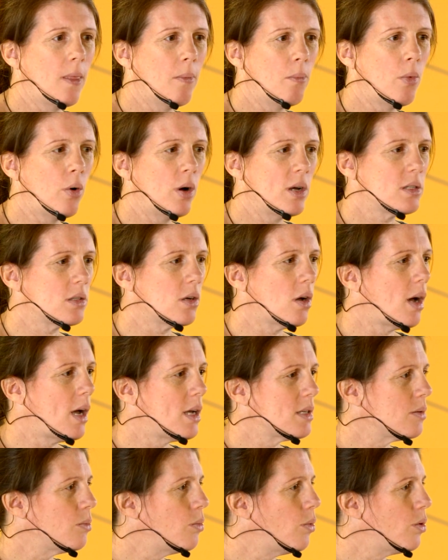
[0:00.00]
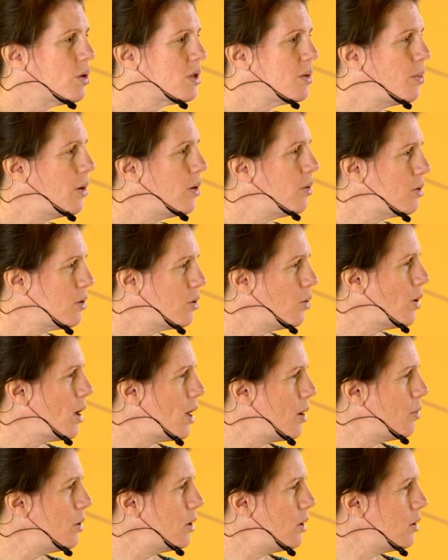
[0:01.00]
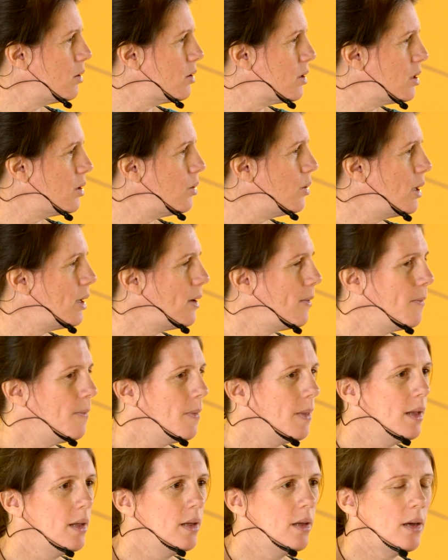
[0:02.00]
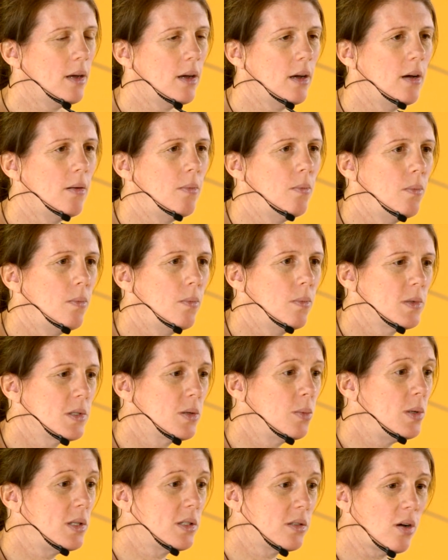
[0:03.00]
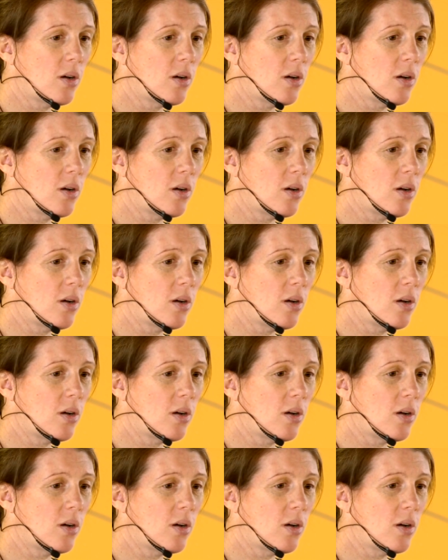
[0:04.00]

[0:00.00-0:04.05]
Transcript: the Muay Thai has a more spiritual element to it. So we